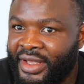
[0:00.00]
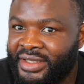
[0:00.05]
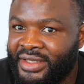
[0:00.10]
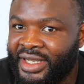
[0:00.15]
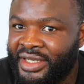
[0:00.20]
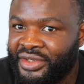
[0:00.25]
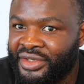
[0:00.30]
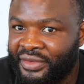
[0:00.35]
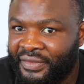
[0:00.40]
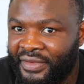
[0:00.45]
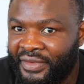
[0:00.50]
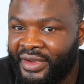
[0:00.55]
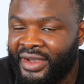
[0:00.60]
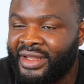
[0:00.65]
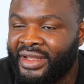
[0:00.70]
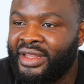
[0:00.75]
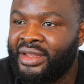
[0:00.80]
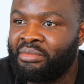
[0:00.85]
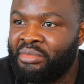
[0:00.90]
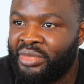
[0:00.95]
Tyson
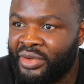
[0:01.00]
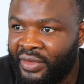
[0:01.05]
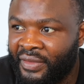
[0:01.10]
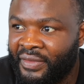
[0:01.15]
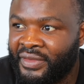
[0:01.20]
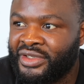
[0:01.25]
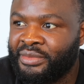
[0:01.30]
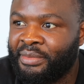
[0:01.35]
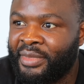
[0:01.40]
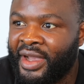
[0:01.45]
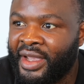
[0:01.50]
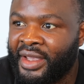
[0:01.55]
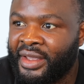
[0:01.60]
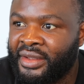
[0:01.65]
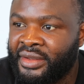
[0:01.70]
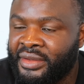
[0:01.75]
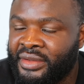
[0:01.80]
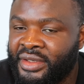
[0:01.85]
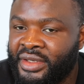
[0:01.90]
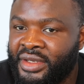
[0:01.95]
Fury, beautiful sparring,
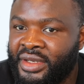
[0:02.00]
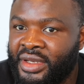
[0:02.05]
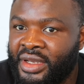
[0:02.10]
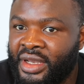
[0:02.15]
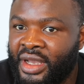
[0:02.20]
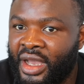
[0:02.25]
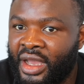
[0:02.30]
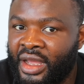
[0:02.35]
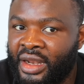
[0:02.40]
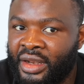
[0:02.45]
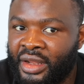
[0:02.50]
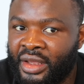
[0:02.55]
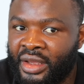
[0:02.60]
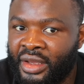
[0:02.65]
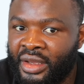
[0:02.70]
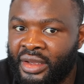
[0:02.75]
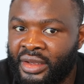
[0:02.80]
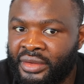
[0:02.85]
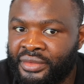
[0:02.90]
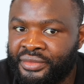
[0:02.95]
and
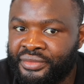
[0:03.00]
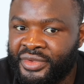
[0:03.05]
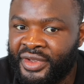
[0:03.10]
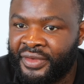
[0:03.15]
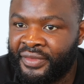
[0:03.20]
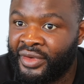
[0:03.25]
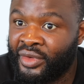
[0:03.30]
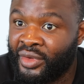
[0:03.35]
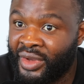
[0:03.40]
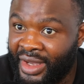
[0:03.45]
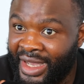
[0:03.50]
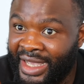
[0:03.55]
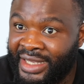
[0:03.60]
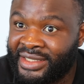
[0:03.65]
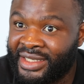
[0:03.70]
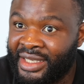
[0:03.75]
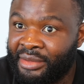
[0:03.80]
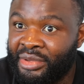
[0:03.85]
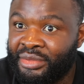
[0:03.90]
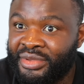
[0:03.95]
even you
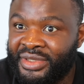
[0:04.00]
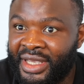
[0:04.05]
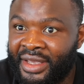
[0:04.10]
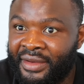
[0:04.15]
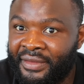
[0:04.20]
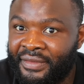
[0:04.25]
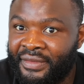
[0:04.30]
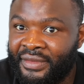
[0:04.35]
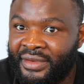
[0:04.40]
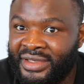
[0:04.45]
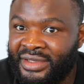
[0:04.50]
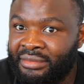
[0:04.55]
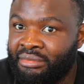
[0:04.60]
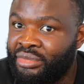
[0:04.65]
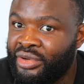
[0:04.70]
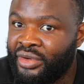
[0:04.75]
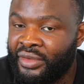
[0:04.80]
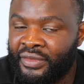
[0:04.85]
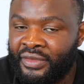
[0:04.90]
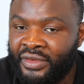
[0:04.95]
ask him himself, it's a
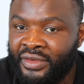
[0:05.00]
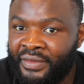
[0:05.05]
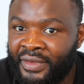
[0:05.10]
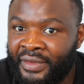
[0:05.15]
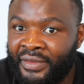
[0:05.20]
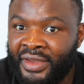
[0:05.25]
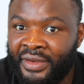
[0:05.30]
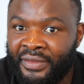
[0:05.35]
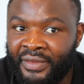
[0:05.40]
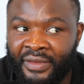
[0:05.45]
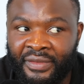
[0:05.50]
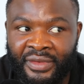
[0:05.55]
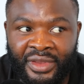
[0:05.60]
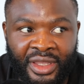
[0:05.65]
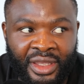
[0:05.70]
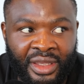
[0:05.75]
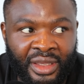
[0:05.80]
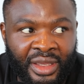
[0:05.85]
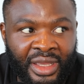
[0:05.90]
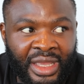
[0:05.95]
beautiful
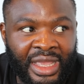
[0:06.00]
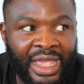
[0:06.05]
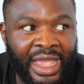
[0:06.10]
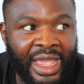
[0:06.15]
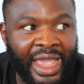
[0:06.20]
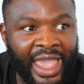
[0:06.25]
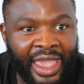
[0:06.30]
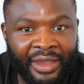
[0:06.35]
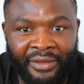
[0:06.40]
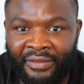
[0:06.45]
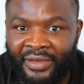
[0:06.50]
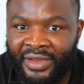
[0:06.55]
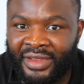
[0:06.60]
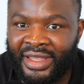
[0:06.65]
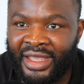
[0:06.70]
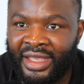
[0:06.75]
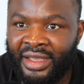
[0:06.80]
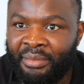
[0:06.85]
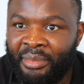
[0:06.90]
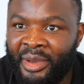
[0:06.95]
50-50.
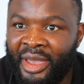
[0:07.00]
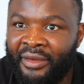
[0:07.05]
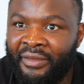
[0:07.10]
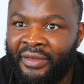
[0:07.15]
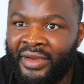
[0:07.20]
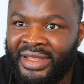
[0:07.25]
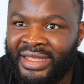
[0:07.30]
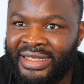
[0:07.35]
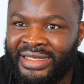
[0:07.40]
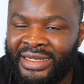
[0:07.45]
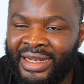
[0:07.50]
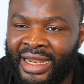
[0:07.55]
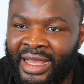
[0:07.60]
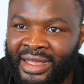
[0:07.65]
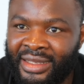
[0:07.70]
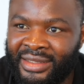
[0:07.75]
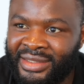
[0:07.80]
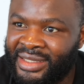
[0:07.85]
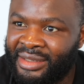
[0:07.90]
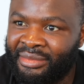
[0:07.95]
Everything perfect. It's
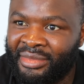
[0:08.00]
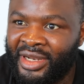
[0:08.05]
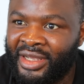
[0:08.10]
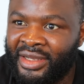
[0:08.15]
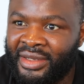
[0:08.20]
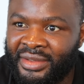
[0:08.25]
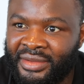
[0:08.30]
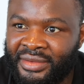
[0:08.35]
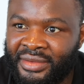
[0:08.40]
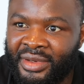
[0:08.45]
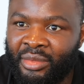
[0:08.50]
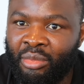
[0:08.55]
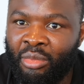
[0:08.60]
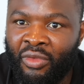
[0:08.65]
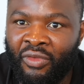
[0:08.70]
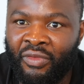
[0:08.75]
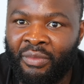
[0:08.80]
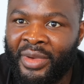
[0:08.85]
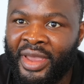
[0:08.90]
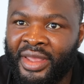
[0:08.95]
like a similar
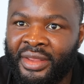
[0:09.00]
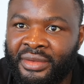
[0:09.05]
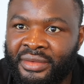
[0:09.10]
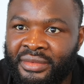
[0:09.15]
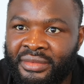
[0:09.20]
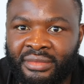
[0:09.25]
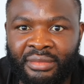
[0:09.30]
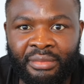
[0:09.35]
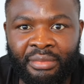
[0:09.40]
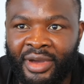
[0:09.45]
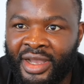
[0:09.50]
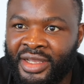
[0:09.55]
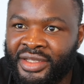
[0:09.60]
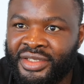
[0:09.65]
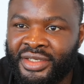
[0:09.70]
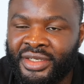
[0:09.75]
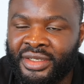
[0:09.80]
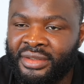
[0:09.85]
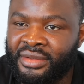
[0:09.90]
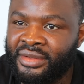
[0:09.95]
movement,
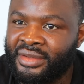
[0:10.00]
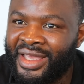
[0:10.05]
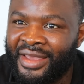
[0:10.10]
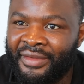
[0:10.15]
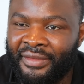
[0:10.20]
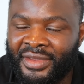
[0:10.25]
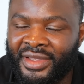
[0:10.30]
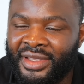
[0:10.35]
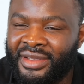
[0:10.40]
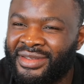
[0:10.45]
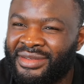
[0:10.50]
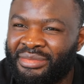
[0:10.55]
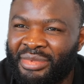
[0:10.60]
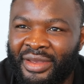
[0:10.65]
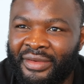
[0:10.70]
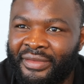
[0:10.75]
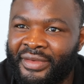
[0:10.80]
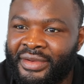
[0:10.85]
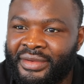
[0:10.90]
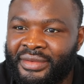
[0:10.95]
punching. Everything is
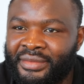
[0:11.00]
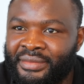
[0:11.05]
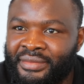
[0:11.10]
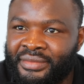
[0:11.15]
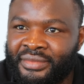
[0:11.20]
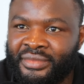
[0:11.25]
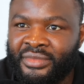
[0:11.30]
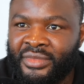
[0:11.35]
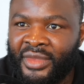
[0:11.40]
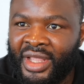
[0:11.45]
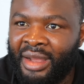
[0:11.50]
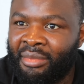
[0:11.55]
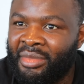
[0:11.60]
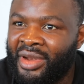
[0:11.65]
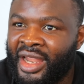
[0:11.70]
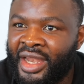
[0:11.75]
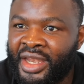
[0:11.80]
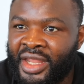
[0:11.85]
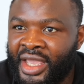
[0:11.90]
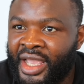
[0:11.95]
perfect. I'm
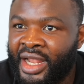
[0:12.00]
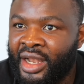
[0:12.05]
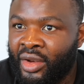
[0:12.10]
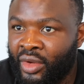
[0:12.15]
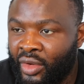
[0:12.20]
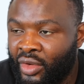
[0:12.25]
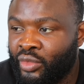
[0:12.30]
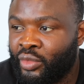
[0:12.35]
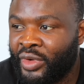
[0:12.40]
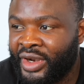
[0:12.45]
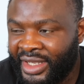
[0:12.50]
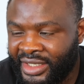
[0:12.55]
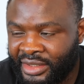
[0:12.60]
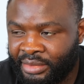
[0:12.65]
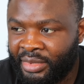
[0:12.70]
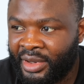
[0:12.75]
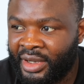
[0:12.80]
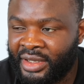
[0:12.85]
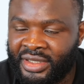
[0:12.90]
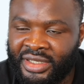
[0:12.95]
learning a lot when I
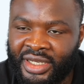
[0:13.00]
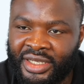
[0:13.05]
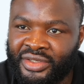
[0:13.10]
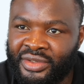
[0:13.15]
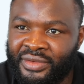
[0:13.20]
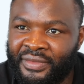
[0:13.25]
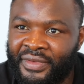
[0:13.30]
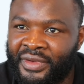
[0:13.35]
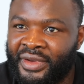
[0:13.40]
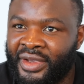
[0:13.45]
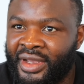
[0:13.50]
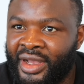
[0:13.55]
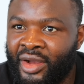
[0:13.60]
spar Tyson Fury.